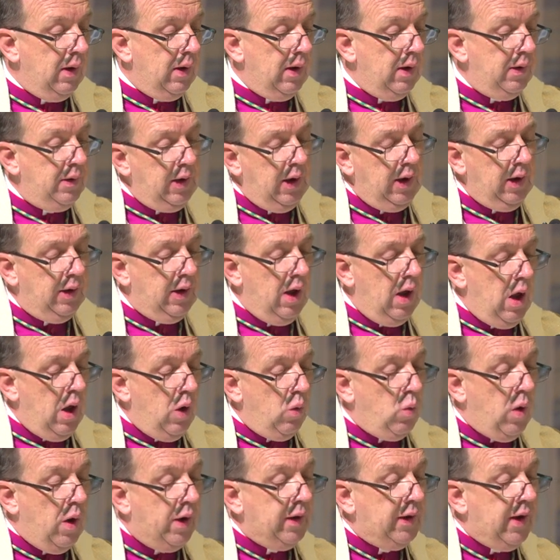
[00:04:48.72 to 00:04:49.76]
Indeed,
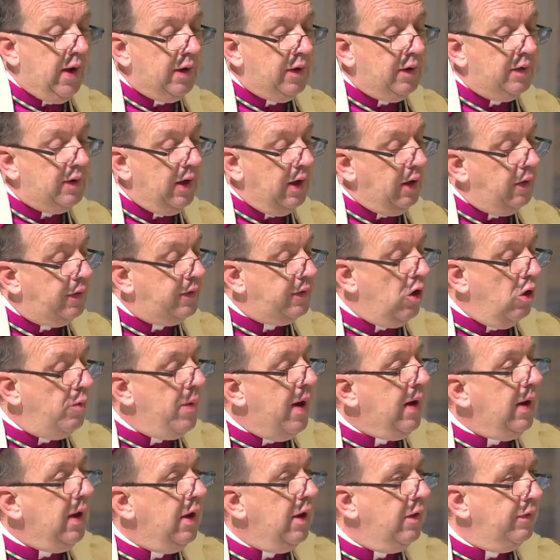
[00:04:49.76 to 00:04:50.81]
one can see so
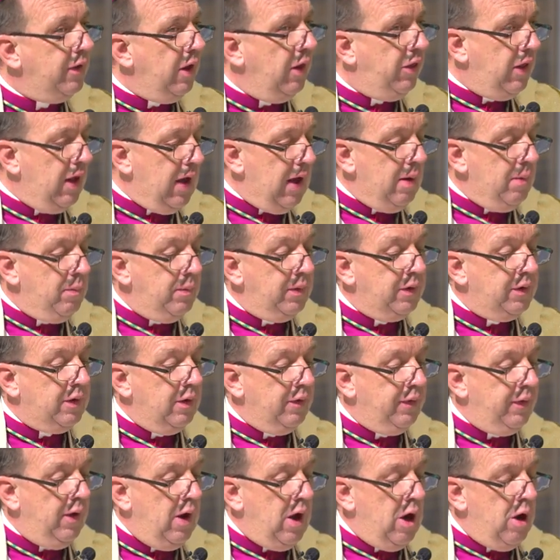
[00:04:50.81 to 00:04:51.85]
many of the themes
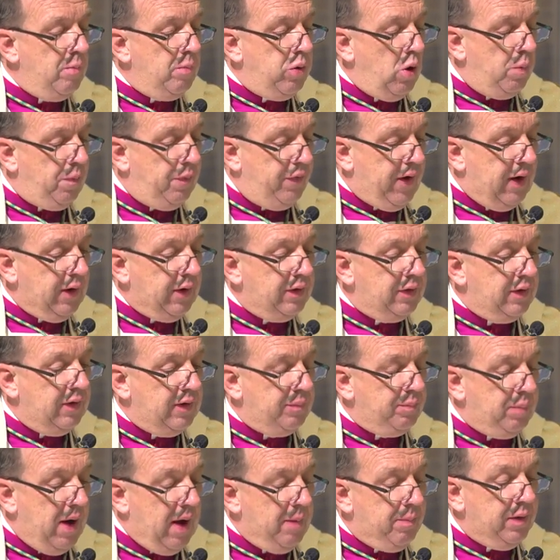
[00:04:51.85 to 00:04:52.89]
of Pope
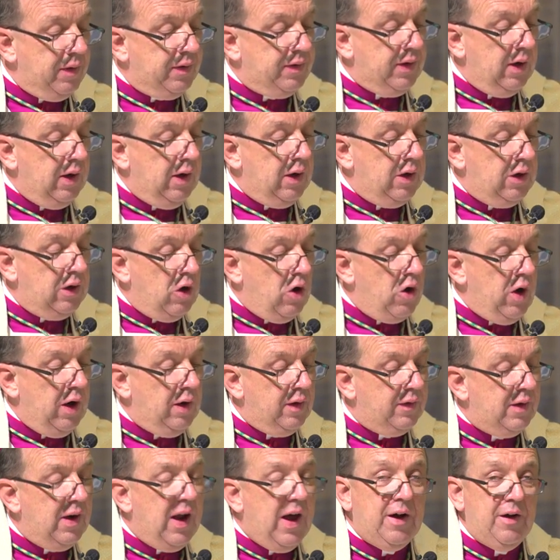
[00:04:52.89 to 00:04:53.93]
Francis' papacy in
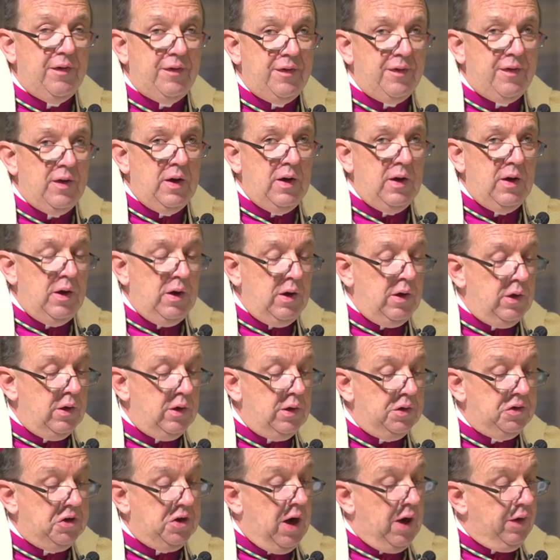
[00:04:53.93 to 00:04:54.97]
Doyle's life:
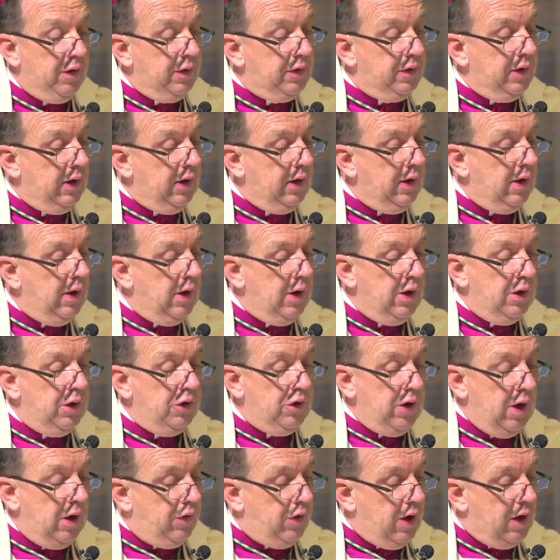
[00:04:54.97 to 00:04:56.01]
charity,
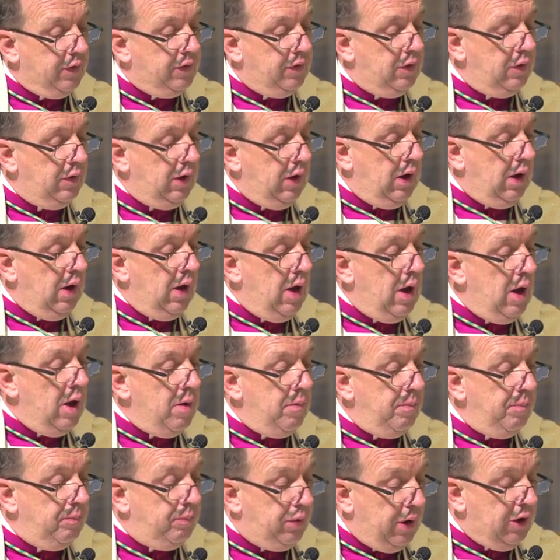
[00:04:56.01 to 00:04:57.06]
generosity,
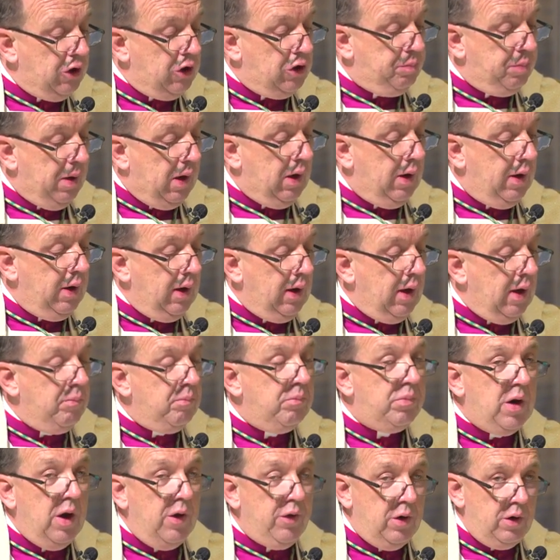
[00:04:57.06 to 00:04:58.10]
bridge building,
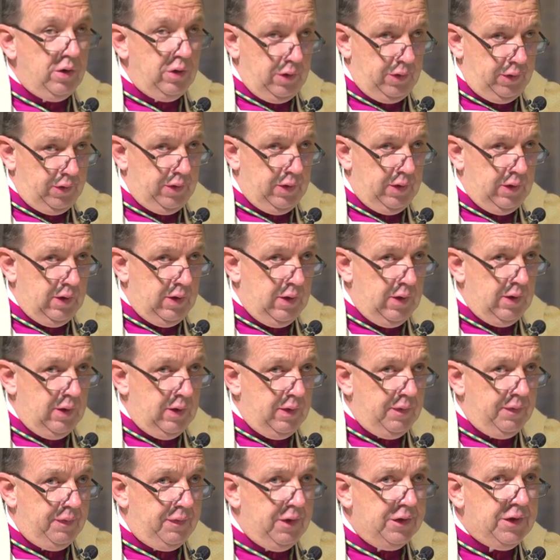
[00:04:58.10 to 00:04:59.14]
and brotherhood,
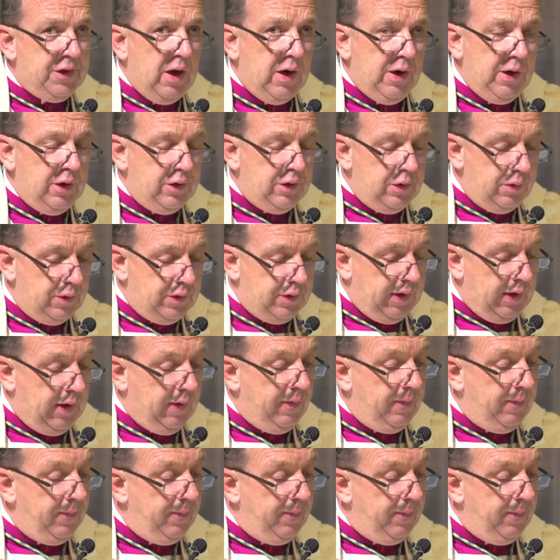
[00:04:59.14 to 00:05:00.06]
fratelli tutti.